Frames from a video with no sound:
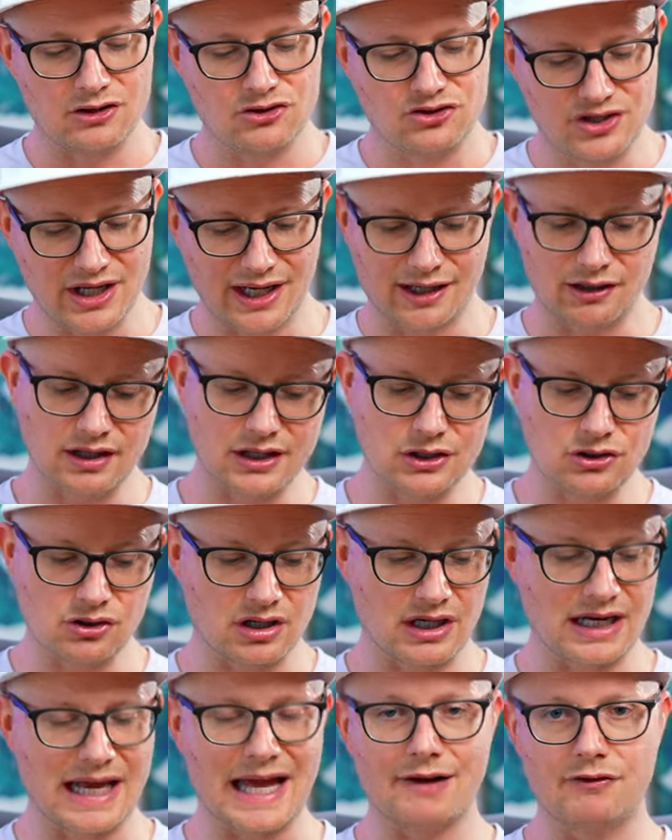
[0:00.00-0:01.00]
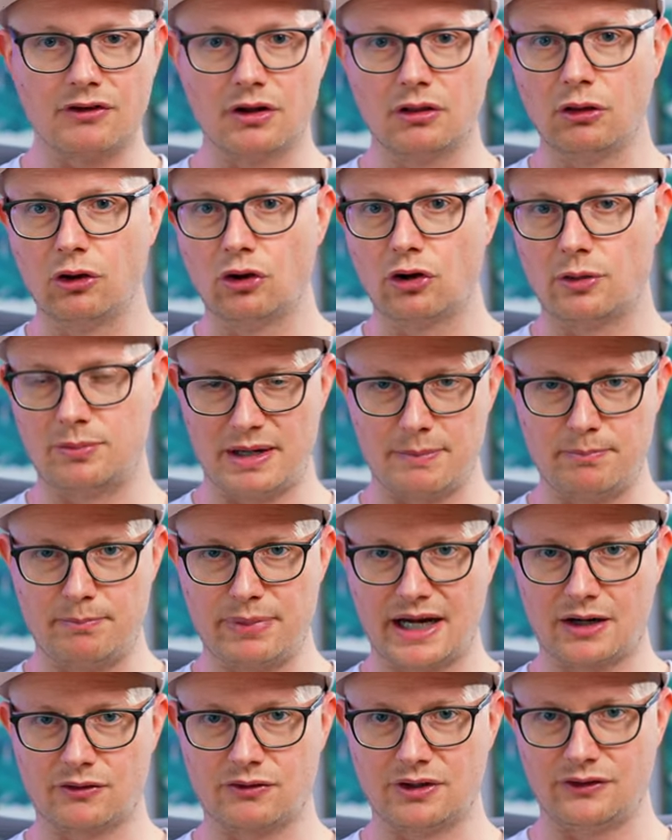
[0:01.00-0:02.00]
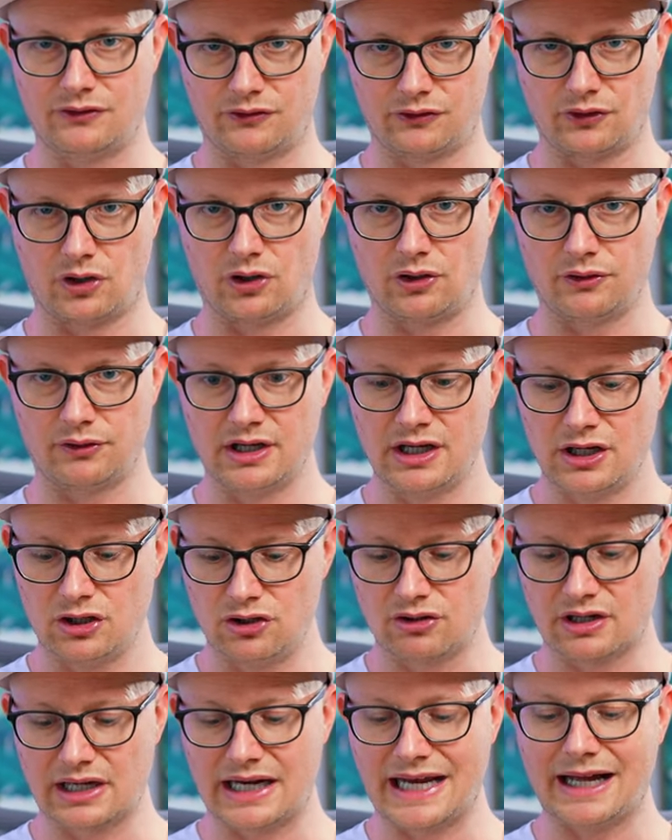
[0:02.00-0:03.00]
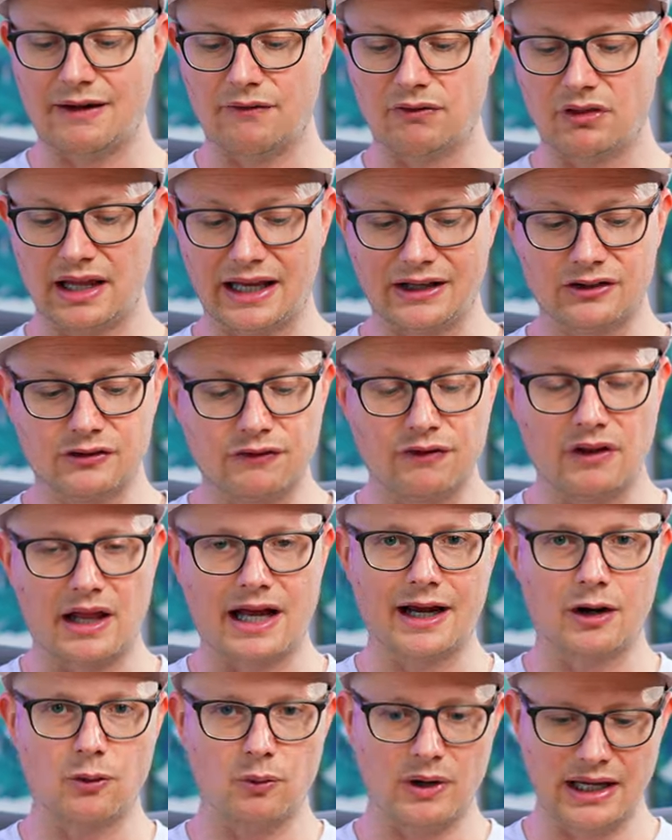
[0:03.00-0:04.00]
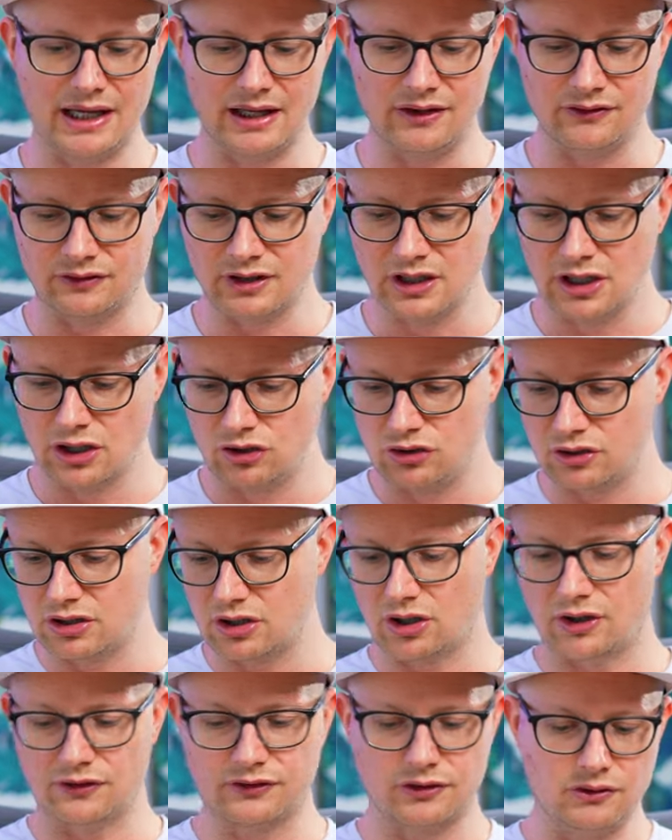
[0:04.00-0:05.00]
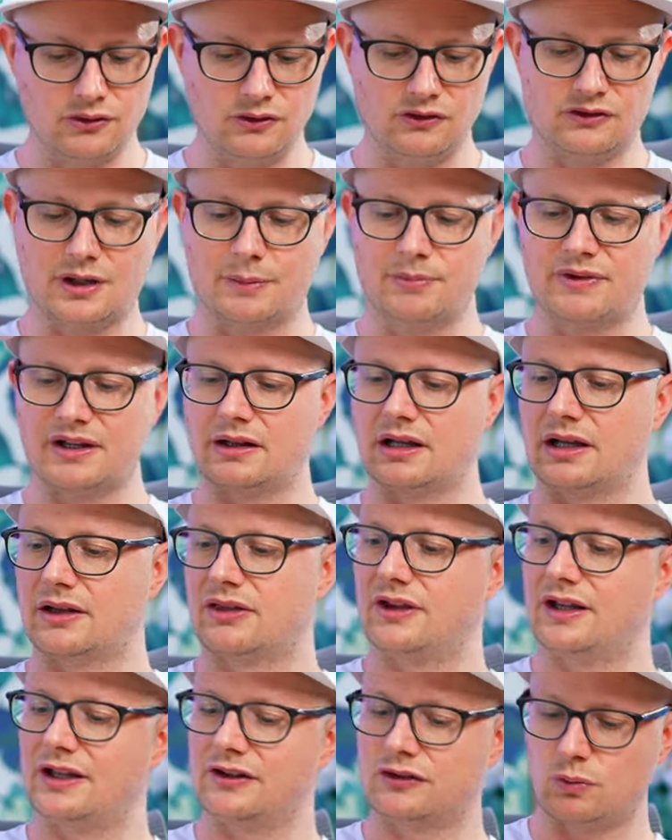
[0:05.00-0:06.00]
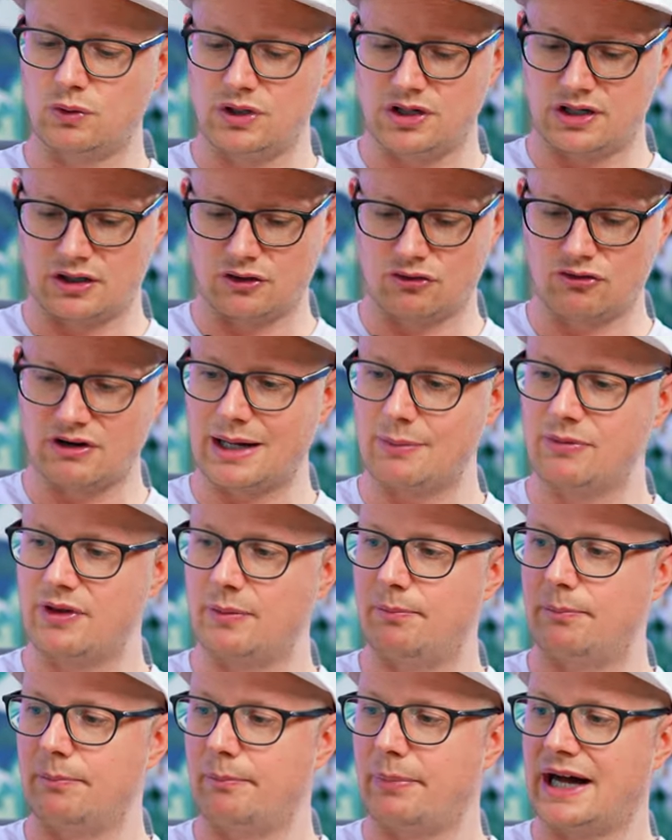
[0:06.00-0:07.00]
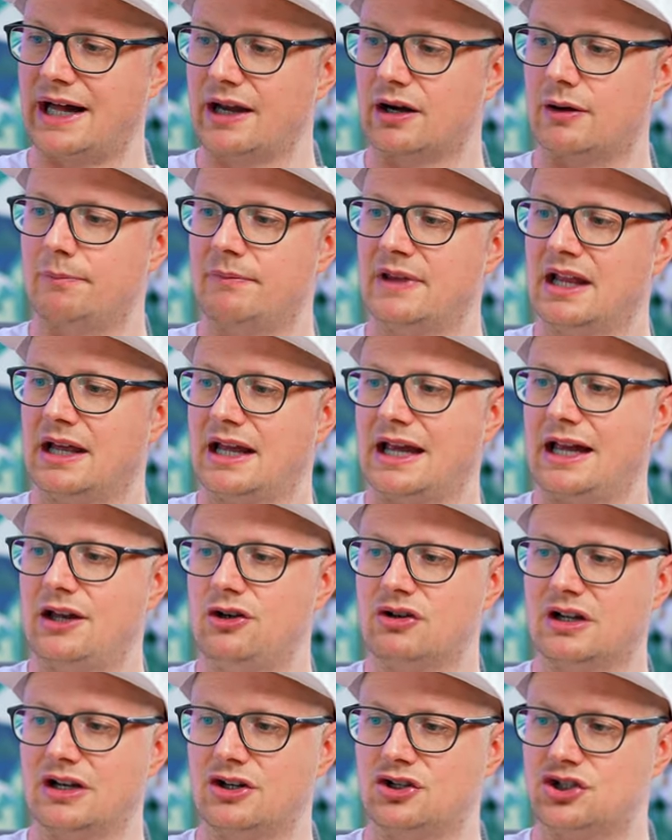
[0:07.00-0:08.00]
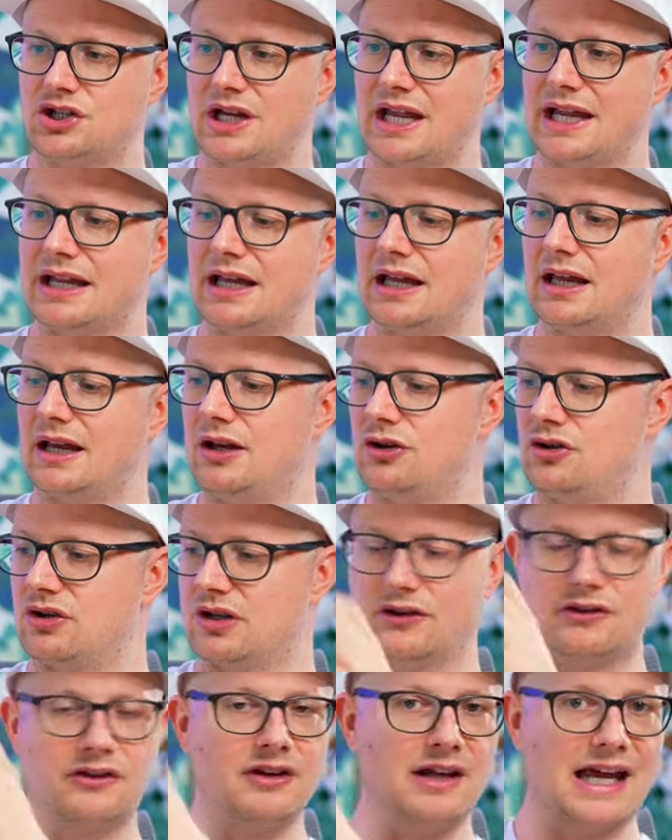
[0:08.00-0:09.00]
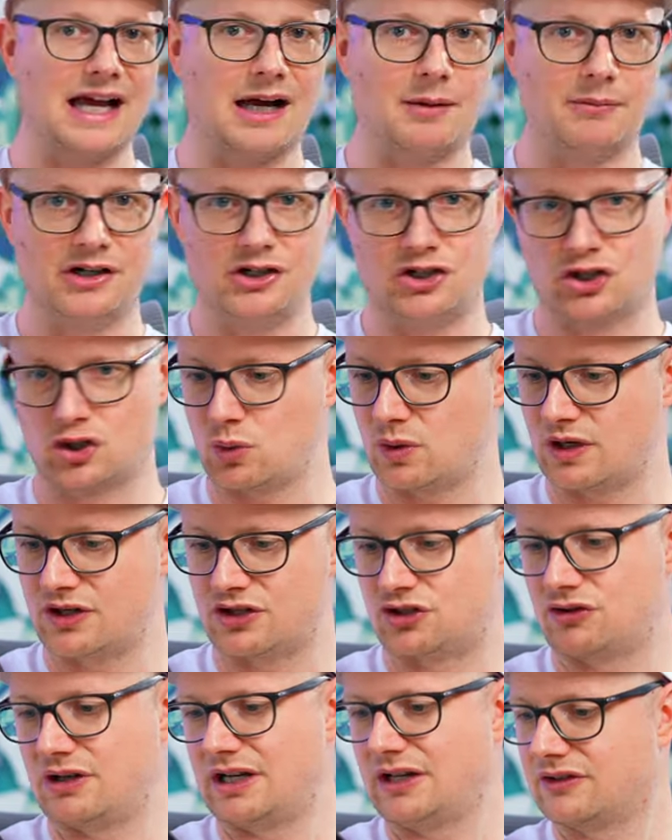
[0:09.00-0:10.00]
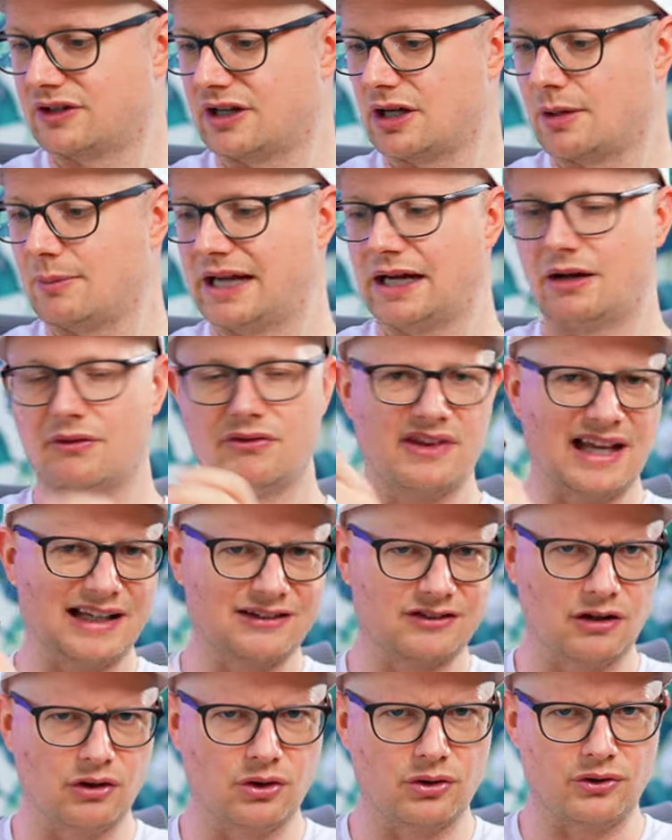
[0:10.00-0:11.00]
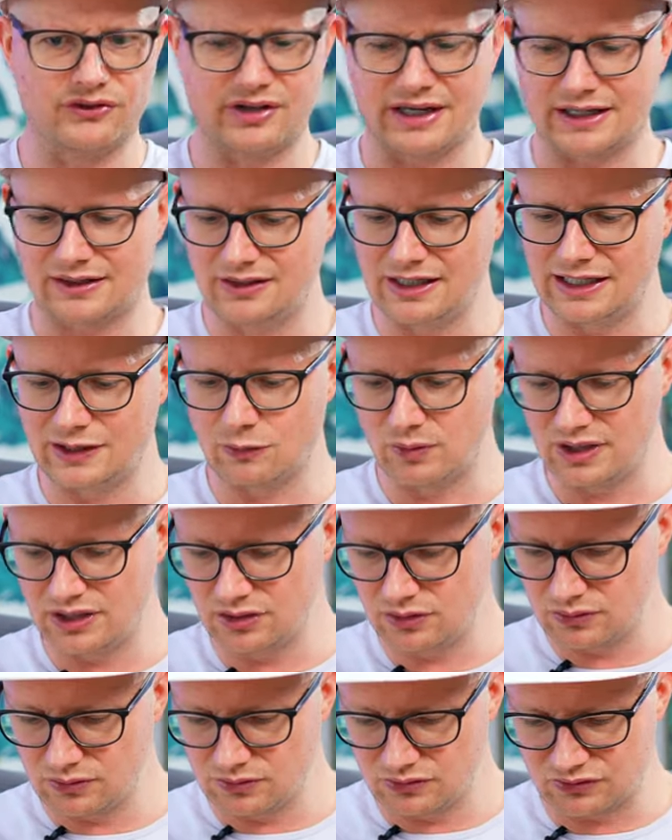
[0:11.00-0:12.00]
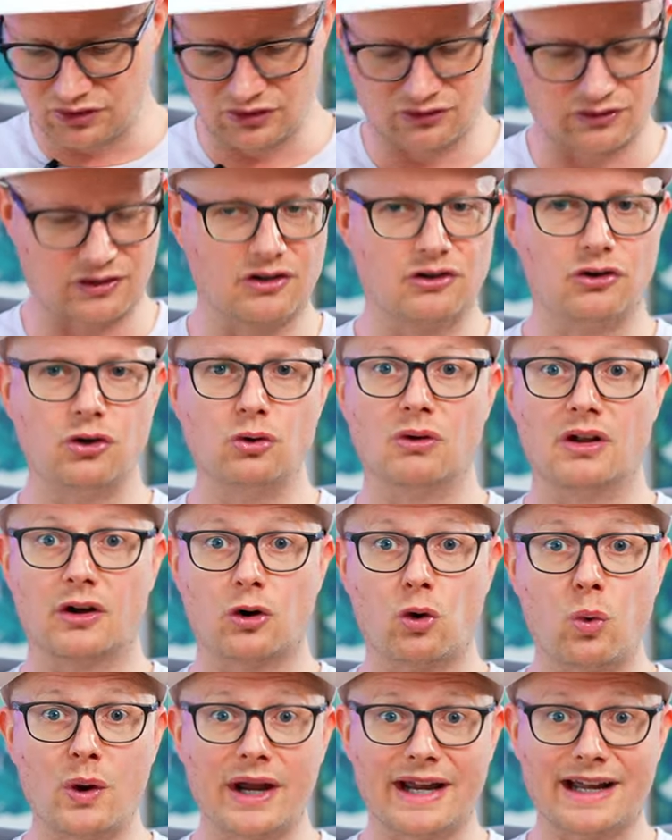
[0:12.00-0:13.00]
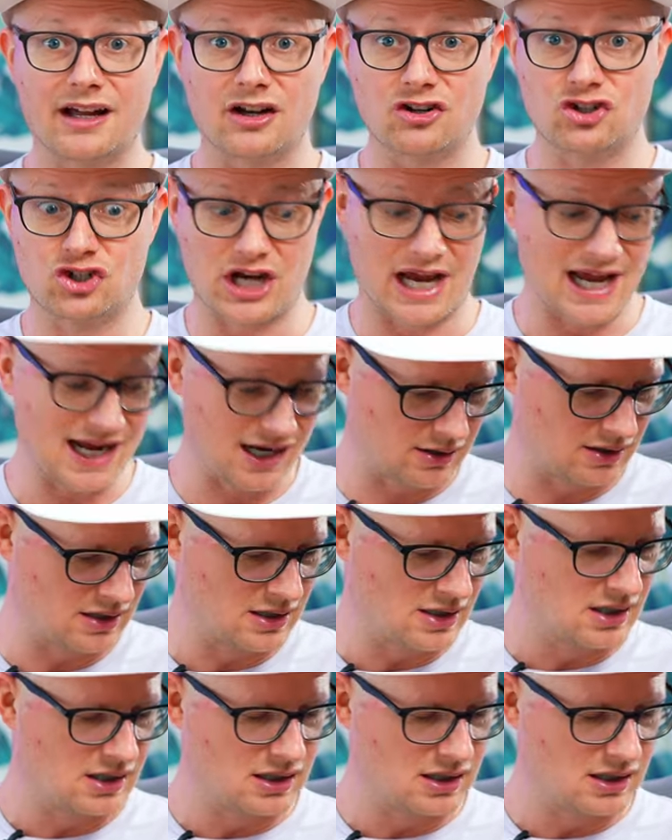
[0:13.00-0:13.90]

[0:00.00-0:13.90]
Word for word: Generally, you're going to have a little bit better result. You're going to have less flyaways. You can also do something like this where you can grab the bottom and you can shake it and you can see how many short strands come out. That's a little technique we use just to do a quick check.